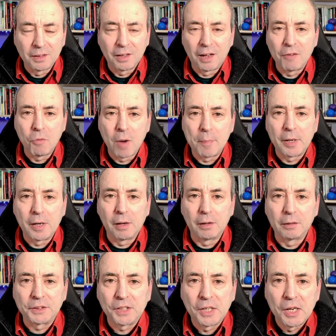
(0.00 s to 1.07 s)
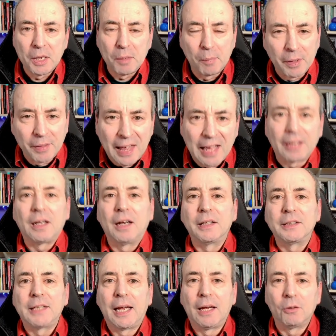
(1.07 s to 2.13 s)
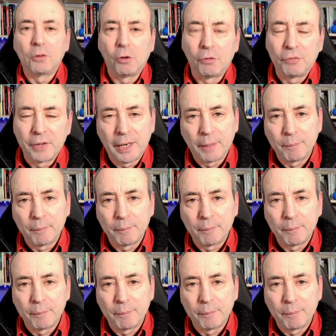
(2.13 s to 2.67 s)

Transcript: live webinars, but that kind of tailed off